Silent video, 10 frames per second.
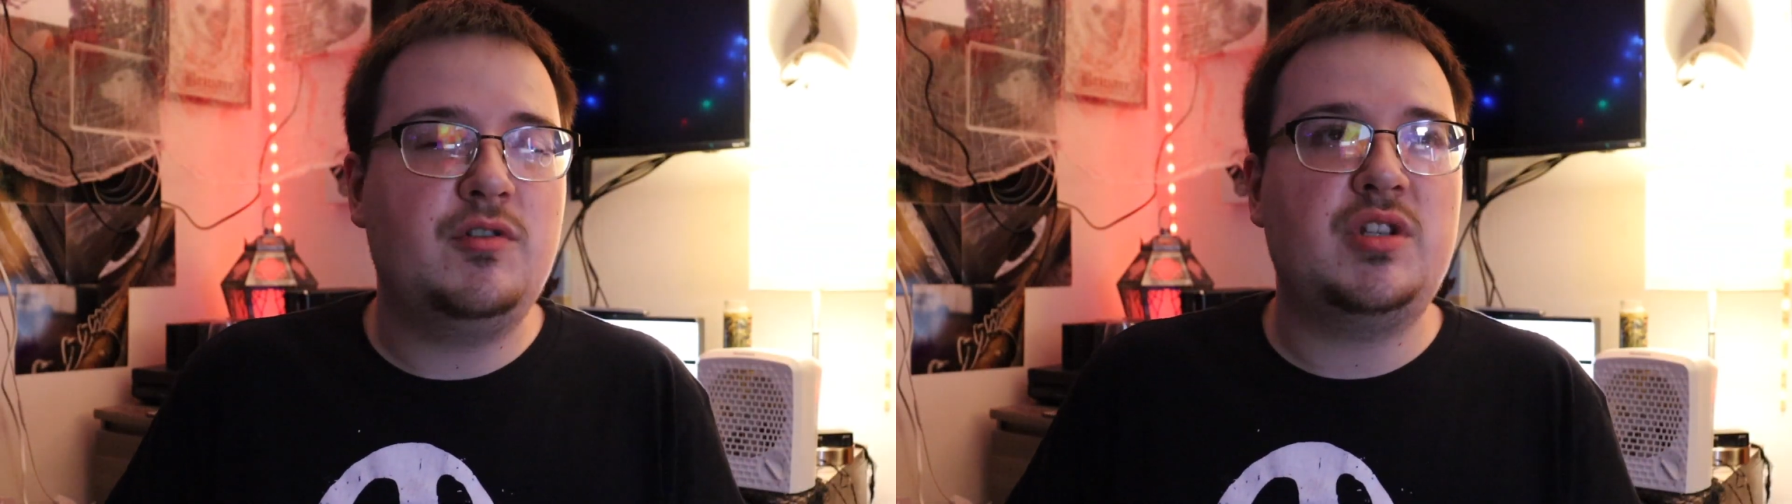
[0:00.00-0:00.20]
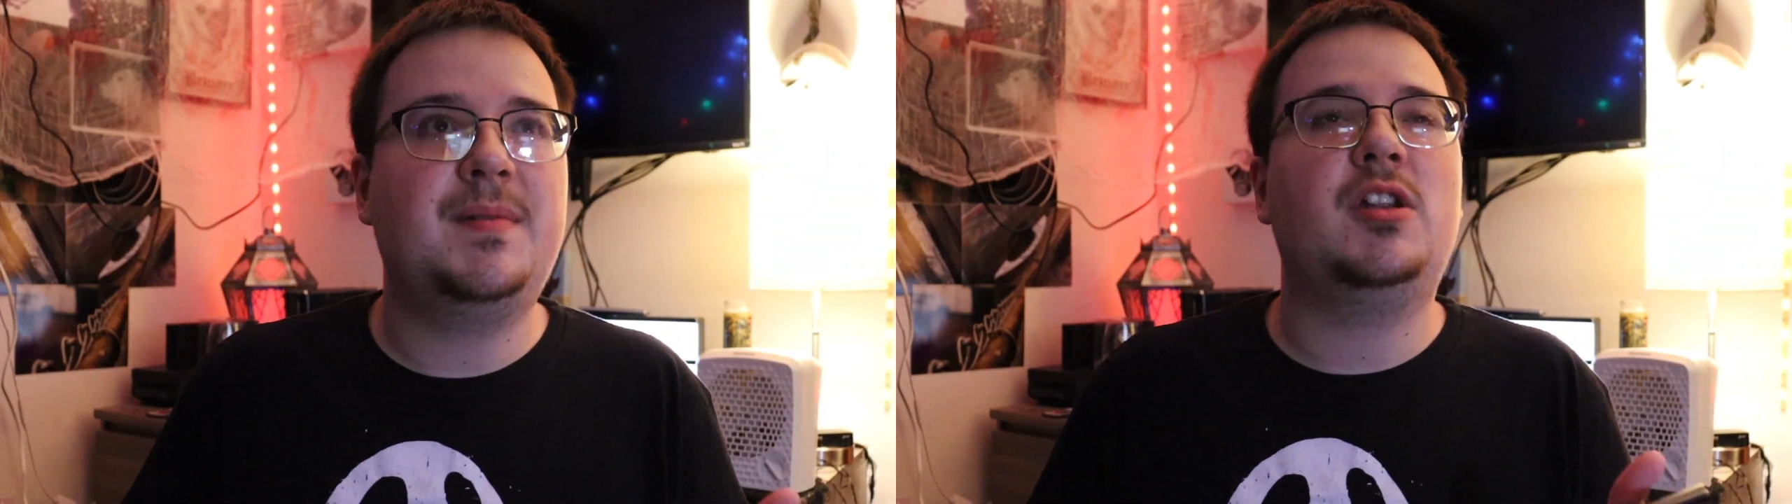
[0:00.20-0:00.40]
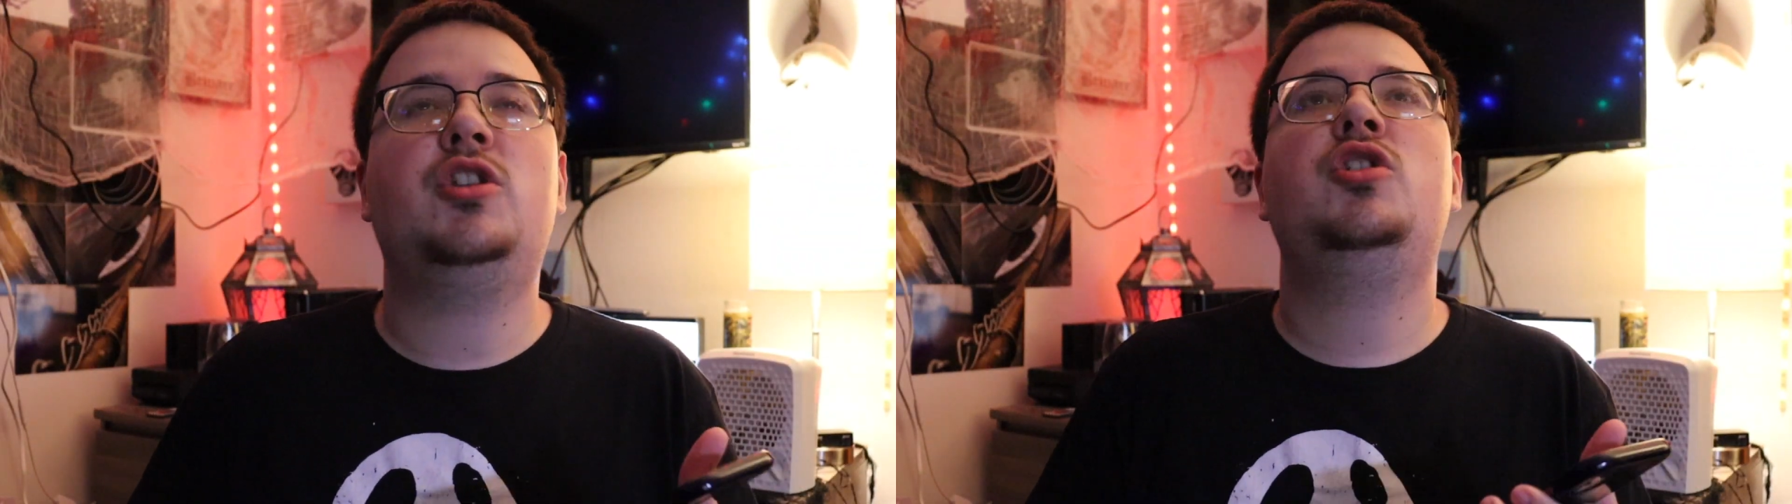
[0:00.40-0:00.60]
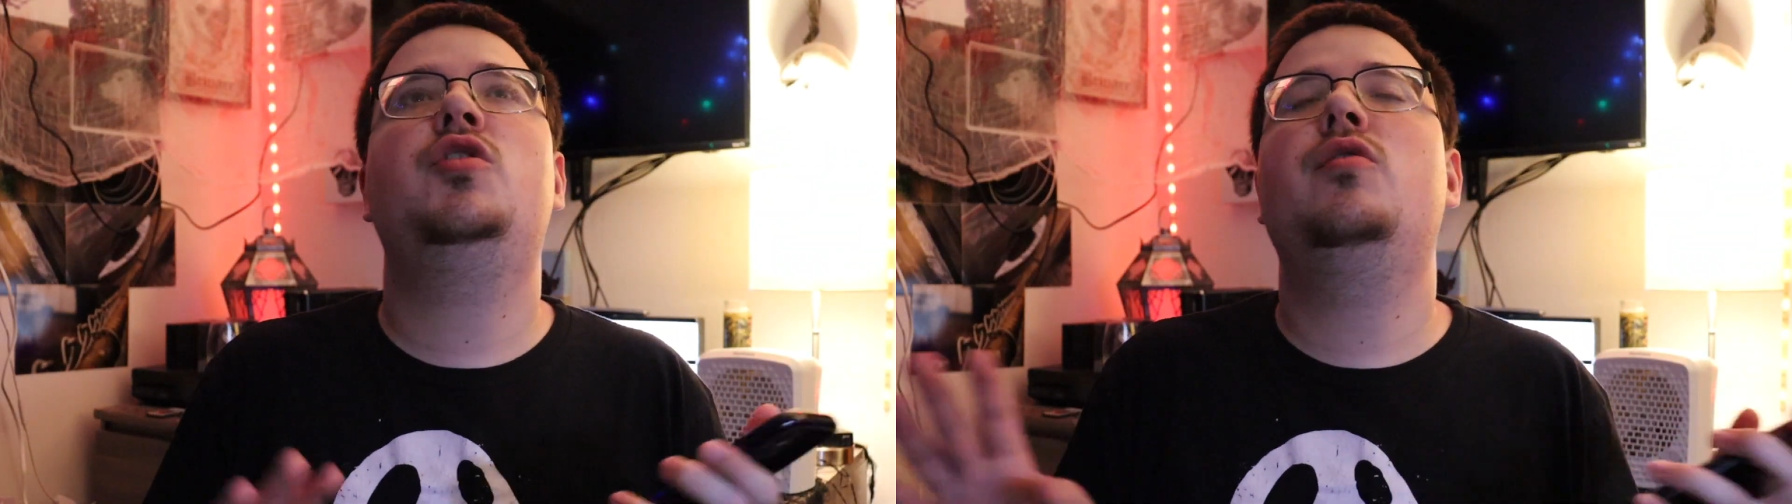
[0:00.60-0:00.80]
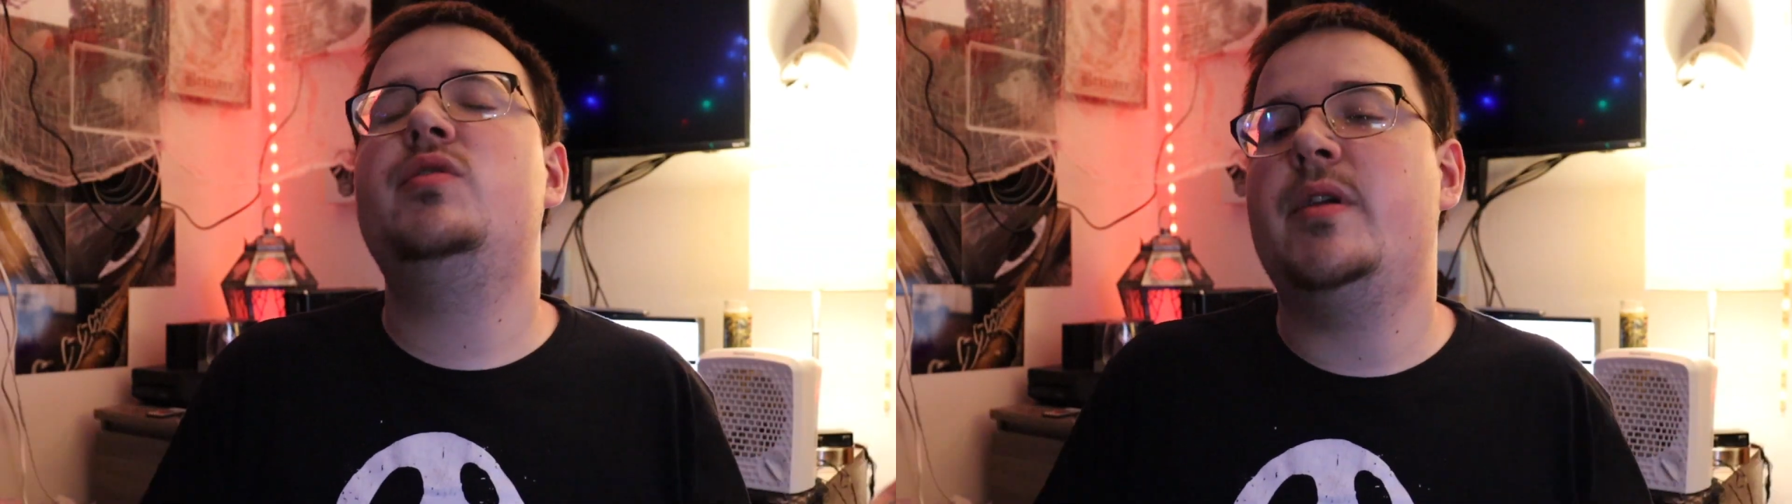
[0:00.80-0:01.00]
which has been a
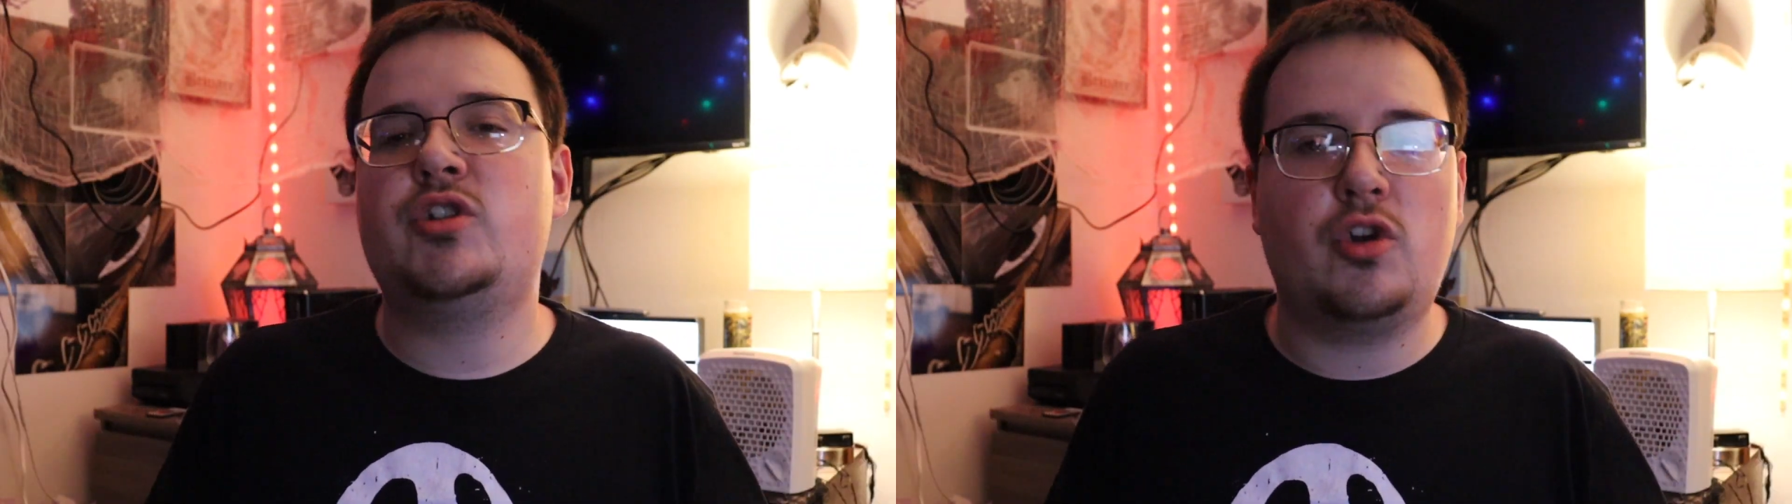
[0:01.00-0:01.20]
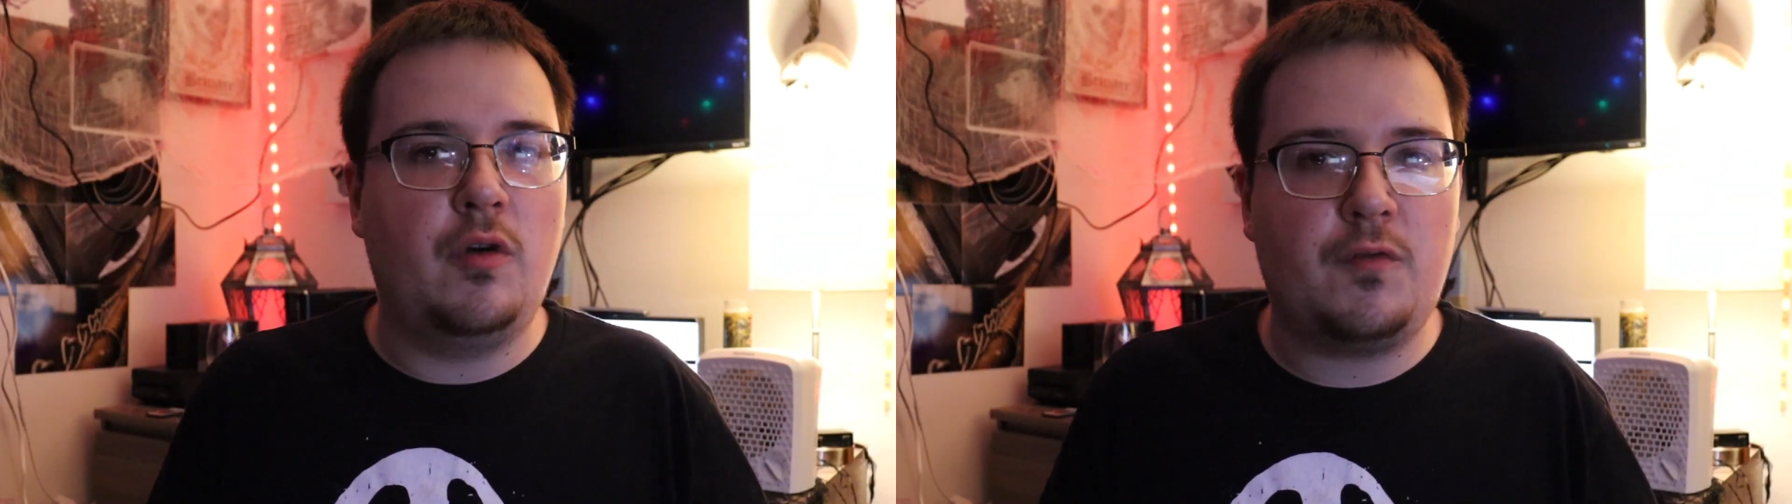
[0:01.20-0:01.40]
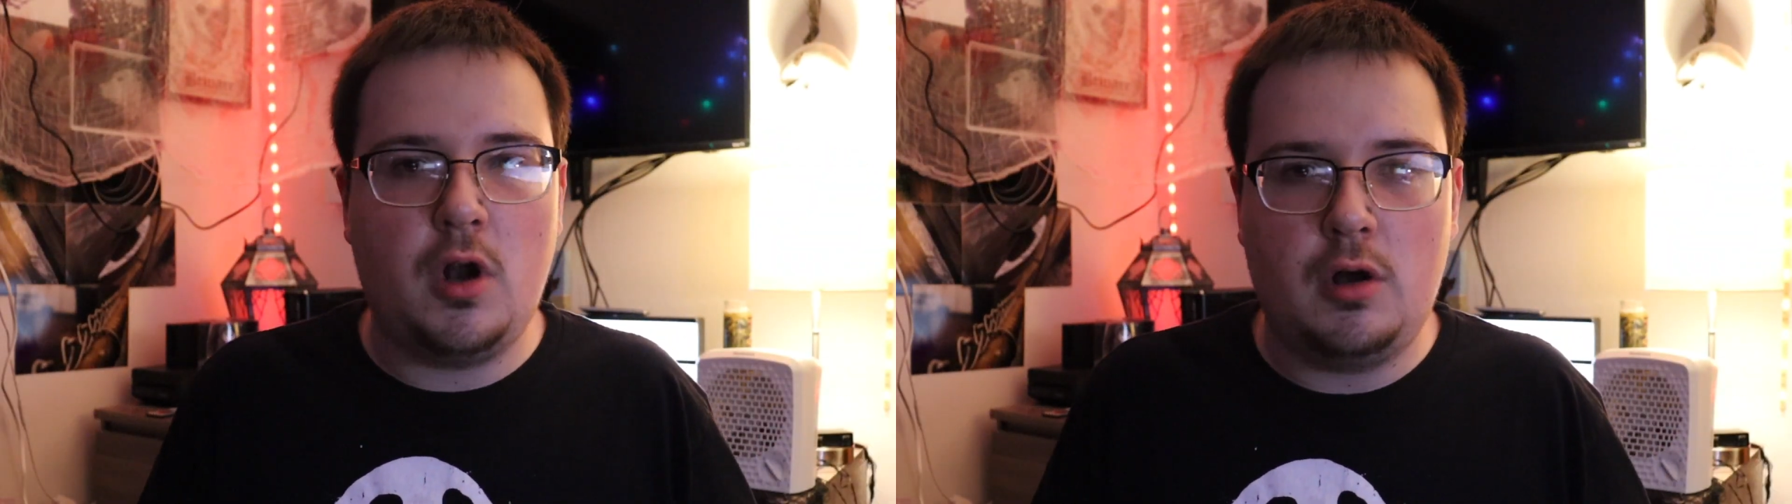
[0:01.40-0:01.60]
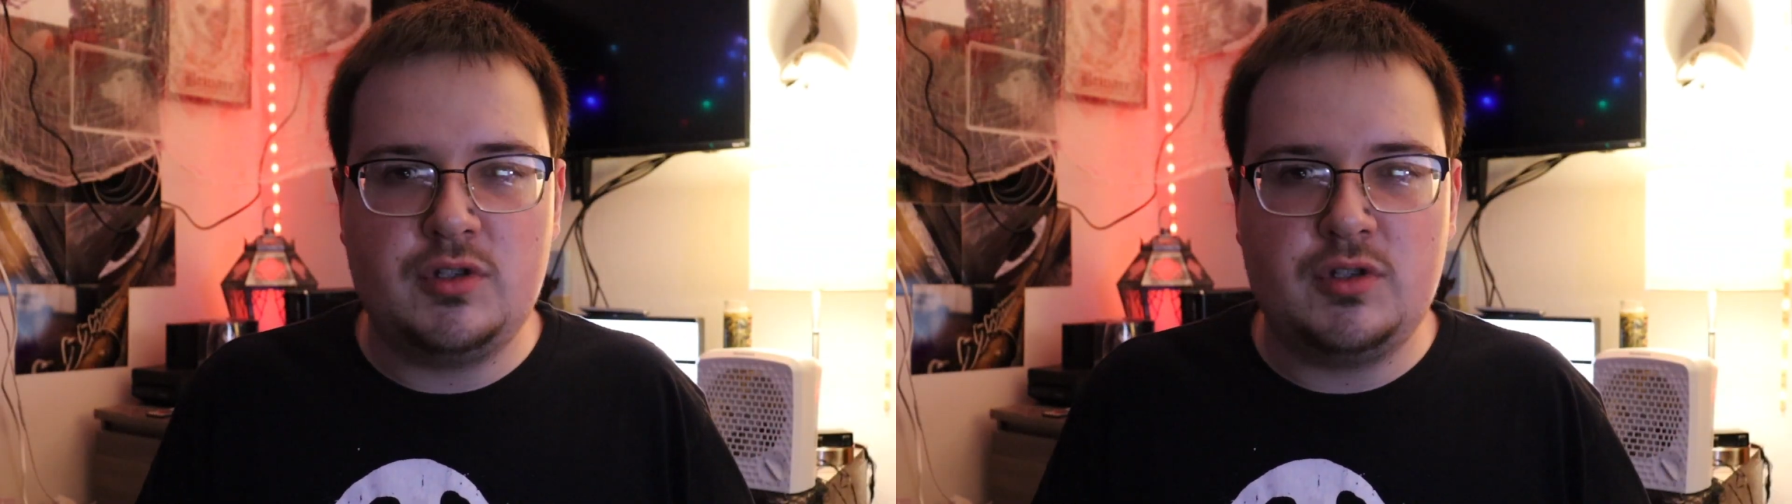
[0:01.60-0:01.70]
huge major overhaul